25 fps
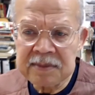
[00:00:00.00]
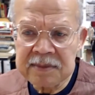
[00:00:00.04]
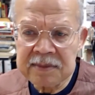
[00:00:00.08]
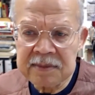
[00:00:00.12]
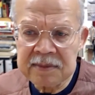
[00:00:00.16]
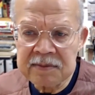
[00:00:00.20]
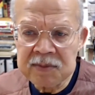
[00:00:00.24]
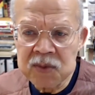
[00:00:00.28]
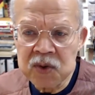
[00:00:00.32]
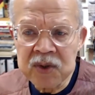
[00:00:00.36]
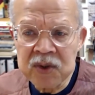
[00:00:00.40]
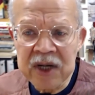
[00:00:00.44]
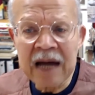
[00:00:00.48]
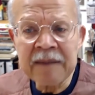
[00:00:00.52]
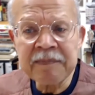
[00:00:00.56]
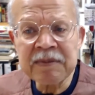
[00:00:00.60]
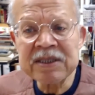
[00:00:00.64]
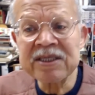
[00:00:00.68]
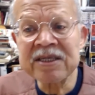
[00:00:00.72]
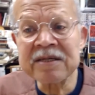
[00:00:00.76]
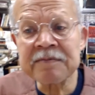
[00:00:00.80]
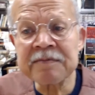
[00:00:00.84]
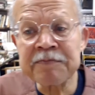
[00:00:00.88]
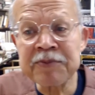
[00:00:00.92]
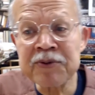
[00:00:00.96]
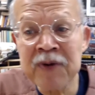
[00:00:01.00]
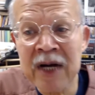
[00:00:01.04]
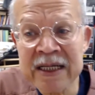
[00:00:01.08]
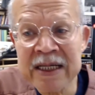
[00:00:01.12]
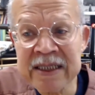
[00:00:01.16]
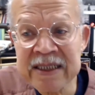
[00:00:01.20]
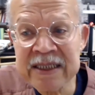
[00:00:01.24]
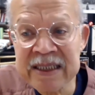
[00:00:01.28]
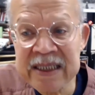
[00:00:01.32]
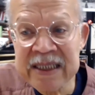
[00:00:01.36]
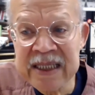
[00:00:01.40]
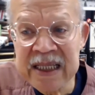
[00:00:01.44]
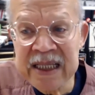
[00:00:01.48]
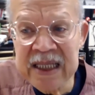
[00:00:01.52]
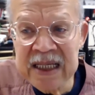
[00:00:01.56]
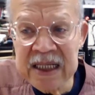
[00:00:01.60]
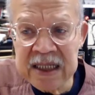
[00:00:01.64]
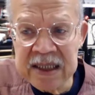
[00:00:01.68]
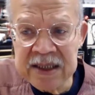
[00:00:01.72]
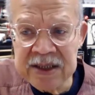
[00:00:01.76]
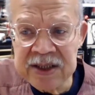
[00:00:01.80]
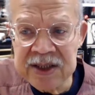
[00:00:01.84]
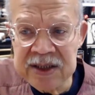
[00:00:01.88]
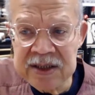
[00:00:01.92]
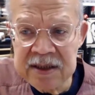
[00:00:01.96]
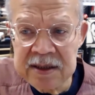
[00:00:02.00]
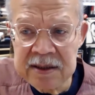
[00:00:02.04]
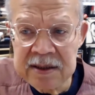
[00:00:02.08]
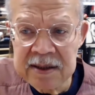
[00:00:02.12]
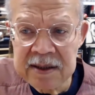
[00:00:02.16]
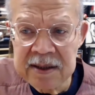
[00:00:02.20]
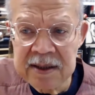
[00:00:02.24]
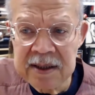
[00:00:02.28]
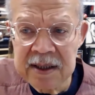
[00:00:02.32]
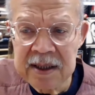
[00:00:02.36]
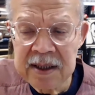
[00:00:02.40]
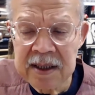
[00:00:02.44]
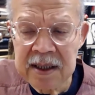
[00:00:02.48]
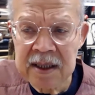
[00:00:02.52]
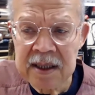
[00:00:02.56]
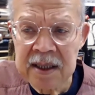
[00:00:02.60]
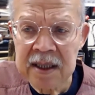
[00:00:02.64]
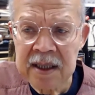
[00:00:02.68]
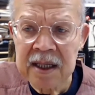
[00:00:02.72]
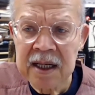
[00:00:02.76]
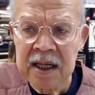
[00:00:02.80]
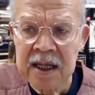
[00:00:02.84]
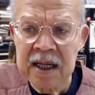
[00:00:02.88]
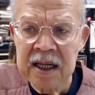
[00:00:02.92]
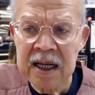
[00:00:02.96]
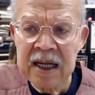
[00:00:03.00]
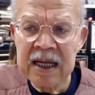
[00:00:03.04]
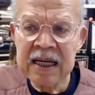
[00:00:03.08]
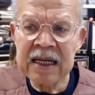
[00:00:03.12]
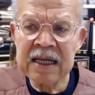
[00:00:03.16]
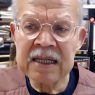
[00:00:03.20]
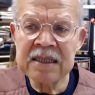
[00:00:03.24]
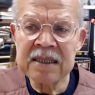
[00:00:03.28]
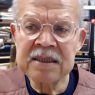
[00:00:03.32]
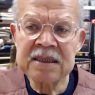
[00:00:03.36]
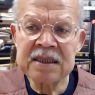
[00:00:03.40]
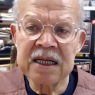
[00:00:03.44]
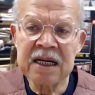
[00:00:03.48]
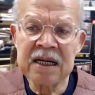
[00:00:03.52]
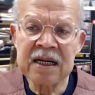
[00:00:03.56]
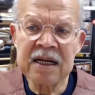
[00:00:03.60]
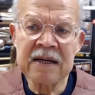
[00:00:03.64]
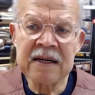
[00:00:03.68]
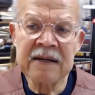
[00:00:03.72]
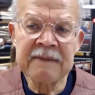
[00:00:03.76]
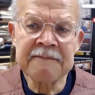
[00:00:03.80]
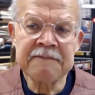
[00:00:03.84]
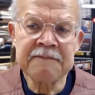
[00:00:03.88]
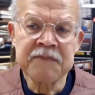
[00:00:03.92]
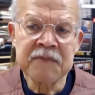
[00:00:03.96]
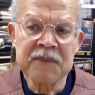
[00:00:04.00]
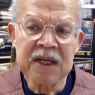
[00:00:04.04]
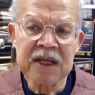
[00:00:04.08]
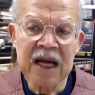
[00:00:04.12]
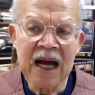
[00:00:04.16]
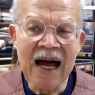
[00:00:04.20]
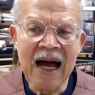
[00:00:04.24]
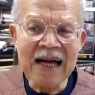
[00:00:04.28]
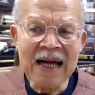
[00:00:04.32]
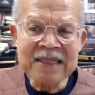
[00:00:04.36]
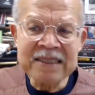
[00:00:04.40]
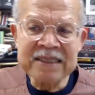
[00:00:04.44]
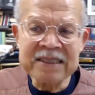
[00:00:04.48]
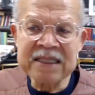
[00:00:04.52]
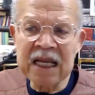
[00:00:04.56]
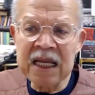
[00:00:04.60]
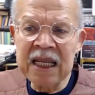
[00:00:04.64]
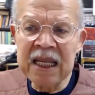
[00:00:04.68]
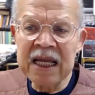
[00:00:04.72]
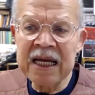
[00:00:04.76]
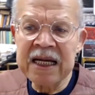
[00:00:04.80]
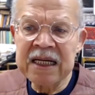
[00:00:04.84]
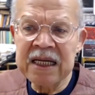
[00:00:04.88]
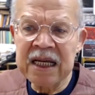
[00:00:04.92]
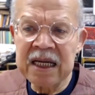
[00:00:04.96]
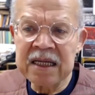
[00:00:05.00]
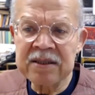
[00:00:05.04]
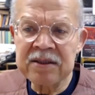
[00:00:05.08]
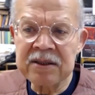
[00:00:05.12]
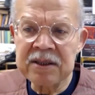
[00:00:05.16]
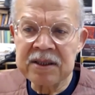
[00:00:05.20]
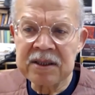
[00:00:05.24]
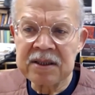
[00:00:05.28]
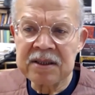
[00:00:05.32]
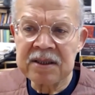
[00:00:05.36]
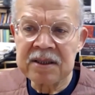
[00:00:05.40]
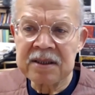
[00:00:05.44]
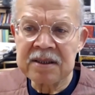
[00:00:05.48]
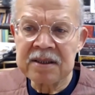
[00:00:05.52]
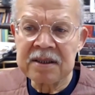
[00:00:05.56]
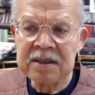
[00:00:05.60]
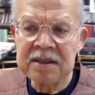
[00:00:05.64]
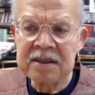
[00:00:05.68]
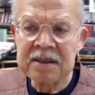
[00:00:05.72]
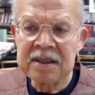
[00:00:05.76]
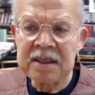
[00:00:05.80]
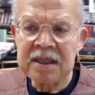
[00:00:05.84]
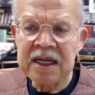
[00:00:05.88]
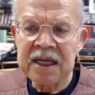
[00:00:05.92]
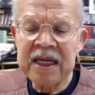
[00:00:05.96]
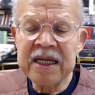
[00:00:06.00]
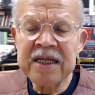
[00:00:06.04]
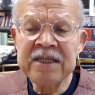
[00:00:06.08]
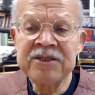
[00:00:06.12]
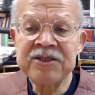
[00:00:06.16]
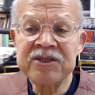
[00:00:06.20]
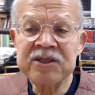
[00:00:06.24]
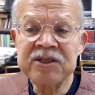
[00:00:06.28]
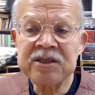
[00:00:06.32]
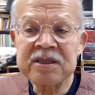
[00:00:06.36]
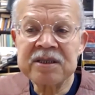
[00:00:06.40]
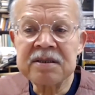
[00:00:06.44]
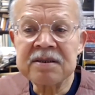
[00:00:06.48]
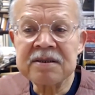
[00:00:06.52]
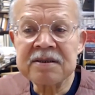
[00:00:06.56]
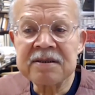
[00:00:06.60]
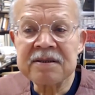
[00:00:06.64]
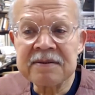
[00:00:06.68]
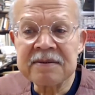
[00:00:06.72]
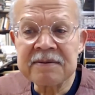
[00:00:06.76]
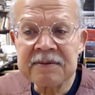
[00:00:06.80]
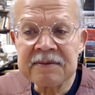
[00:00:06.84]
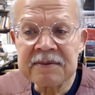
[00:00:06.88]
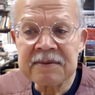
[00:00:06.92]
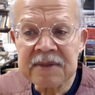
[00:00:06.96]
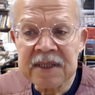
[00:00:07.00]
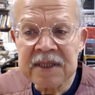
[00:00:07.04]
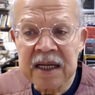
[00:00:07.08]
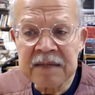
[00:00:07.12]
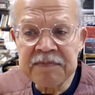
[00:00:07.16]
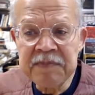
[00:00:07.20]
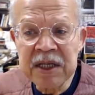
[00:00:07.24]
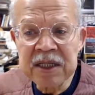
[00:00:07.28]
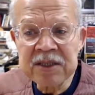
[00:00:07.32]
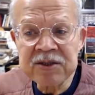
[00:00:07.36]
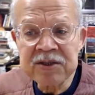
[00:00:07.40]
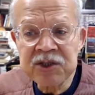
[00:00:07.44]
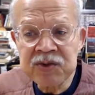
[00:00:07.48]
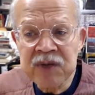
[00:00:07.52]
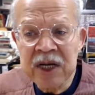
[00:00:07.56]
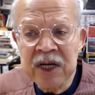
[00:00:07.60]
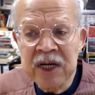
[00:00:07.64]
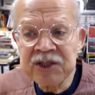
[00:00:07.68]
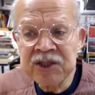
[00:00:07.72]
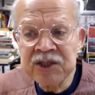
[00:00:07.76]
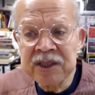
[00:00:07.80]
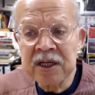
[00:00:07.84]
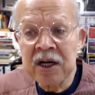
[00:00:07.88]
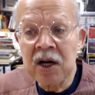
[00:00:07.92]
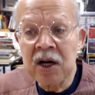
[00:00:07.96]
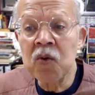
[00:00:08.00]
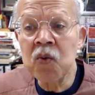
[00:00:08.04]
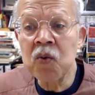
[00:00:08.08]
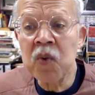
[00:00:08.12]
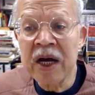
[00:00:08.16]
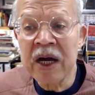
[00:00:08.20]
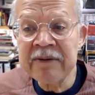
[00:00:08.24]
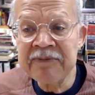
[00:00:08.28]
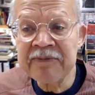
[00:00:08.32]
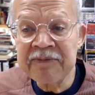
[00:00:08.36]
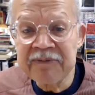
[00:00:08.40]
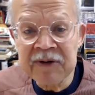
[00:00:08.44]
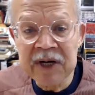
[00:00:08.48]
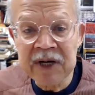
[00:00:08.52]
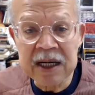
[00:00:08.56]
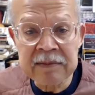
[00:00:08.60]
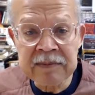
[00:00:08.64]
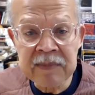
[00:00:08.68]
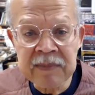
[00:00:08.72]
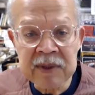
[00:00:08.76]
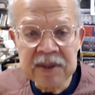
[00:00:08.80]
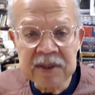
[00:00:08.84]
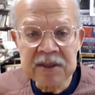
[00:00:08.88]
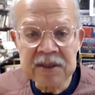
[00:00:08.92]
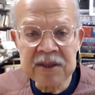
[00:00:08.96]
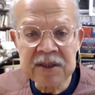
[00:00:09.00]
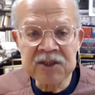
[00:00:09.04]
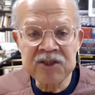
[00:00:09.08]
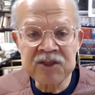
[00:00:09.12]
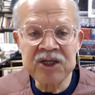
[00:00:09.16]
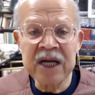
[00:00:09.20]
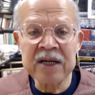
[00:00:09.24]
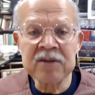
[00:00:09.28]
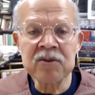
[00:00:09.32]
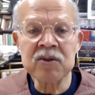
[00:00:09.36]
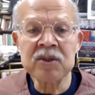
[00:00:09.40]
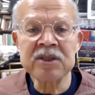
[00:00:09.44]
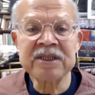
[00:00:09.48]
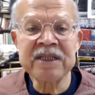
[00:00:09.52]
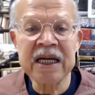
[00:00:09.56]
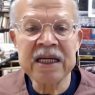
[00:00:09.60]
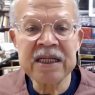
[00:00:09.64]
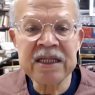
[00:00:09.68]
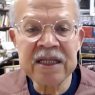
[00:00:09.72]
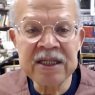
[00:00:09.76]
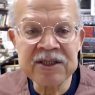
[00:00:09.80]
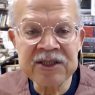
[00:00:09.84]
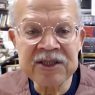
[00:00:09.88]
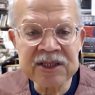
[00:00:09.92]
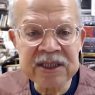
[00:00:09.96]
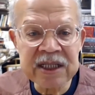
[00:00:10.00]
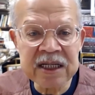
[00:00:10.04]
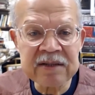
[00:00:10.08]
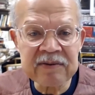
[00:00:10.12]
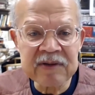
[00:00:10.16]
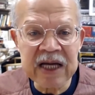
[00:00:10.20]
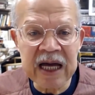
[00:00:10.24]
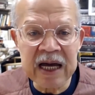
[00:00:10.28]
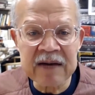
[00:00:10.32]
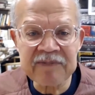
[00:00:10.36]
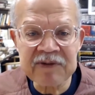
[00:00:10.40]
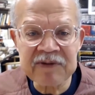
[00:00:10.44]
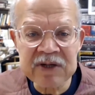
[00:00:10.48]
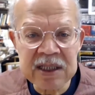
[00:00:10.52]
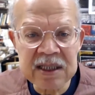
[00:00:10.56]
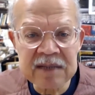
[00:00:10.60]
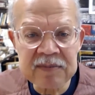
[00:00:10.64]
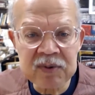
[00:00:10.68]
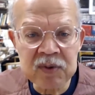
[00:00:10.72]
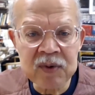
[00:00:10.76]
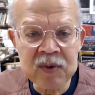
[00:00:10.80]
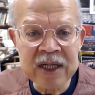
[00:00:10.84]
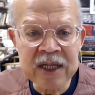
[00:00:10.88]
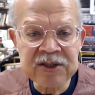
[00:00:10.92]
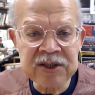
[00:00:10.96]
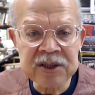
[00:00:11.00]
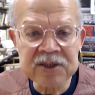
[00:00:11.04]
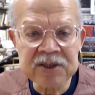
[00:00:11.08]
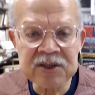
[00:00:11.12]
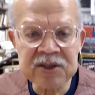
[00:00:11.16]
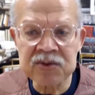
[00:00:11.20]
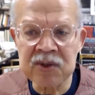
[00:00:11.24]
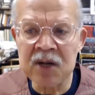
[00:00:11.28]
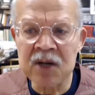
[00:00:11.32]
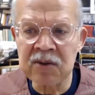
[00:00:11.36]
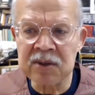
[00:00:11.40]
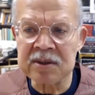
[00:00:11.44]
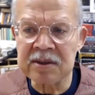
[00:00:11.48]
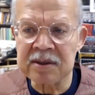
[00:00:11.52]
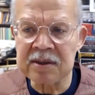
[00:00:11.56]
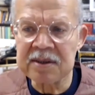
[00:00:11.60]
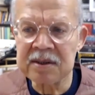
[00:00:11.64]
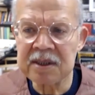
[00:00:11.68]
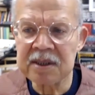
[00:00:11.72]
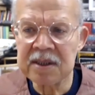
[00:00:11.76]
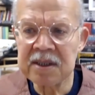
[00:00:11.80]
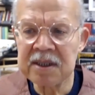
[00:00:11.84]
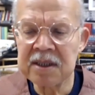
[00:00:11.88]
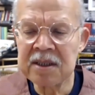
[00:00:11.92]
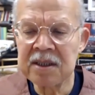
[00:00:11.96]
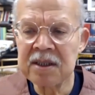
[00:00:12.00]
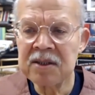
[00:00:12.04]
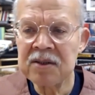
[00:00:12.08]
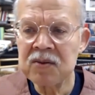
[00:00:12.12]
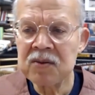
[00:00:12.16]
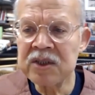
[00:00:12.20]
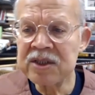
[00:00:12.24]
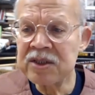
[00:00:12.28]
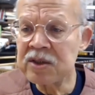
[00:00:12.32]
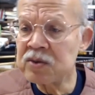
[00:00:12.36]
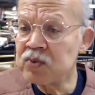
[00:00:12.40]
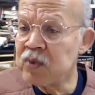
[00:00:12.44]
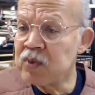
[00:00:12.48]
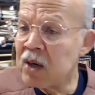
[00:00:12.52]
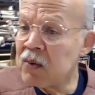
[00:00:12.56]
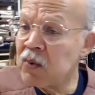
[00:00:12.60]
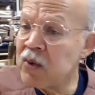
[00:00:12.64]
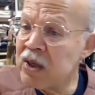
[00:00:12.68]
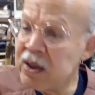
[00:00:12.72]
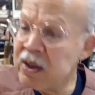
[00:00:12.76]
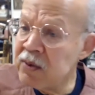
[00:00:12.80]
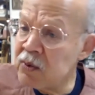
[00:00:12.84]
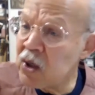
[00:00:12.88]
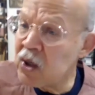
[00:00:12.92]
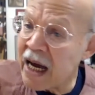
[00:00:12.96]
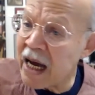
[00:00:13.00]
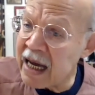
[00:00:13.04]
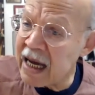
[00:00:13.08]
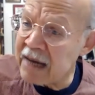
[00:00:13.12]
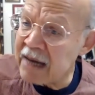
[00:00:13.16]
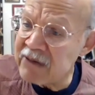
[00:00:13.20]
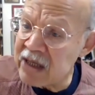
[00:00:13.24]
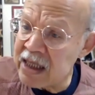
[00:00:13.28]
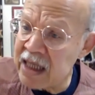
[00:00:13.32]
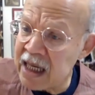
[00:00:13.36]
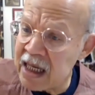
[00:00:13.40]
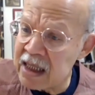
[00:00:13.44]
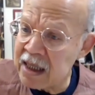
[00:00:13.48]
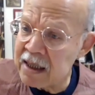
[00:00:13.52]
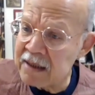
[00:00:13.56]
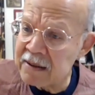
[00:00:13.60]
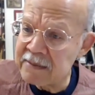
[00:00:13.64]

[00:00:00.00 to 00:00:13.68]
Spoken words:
Mugabe suppressed this and isolated his administration away from the general tendency of the African liberation struggle, which is what we were advocating.